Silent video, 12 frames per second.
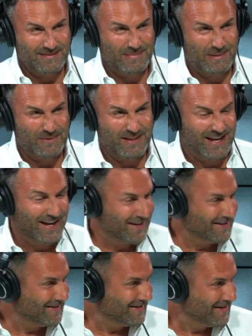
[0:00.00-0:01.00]
Remember that?
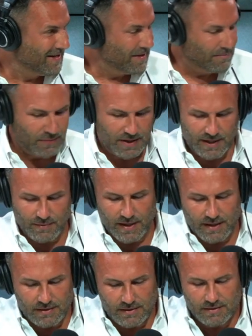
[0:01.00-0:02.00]
But
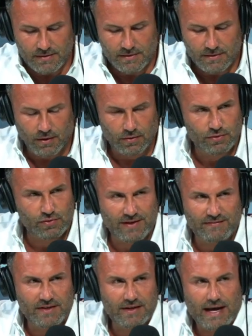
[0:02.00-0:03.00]
anyway, old
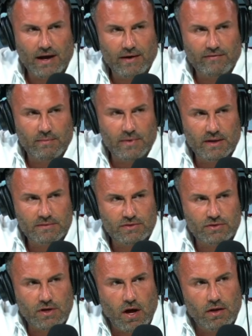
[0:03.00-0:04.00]
driven, now everybody's
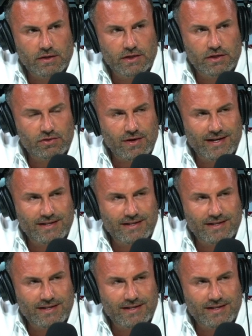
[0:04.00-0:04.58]
calling you to try